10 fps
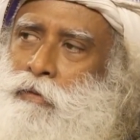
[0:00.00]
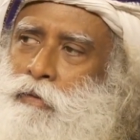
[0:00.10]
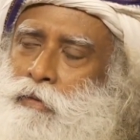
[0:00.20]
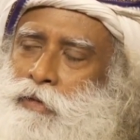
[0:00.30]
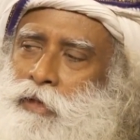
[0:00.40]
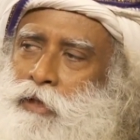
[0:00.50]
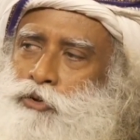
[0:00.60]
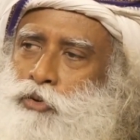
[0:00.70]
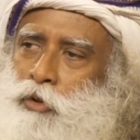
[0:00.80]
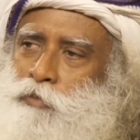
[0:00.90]
So there are
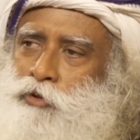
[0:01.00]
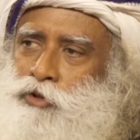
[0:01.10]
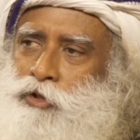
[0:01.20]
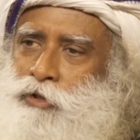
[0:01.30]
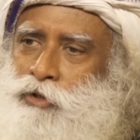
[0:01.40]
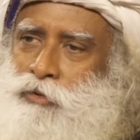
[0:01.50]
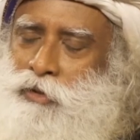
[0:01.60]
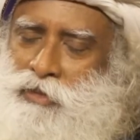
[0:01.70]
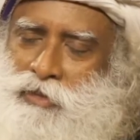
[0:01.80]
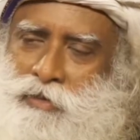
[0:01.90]
two approaches to
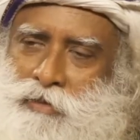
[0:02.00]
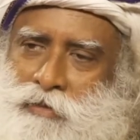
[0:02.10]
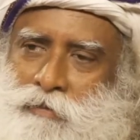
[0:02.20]
this.